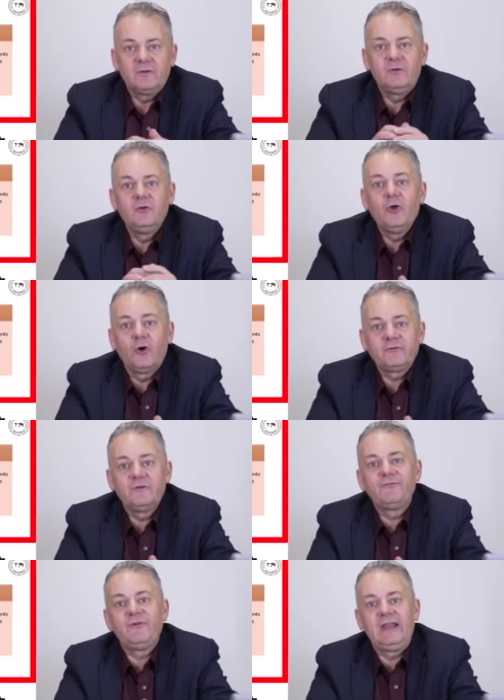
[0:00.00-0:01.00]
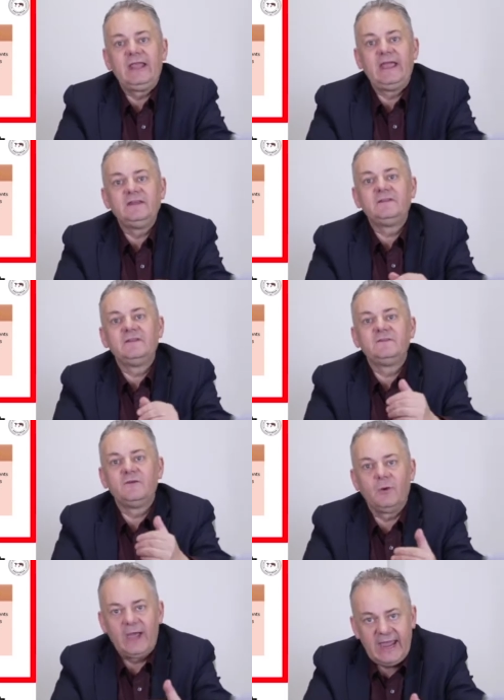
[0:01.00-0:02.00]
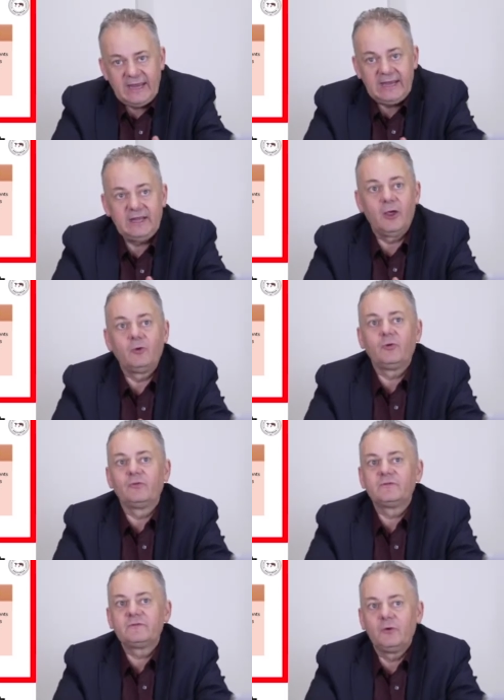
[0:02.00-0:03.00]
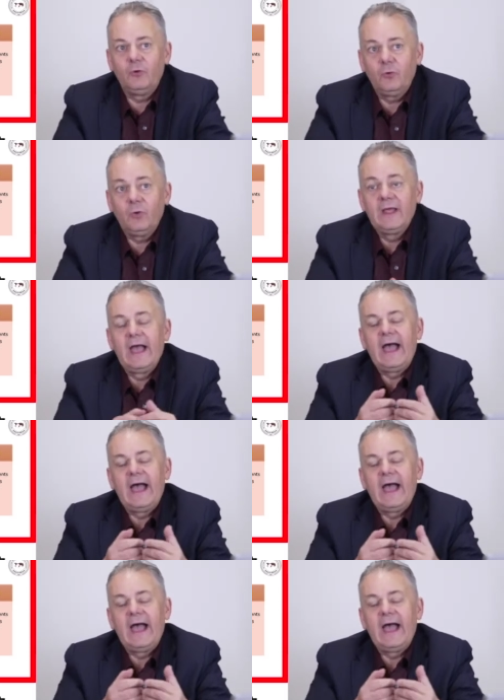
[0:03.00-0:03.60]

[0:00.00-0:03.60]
not affiliated to any local school,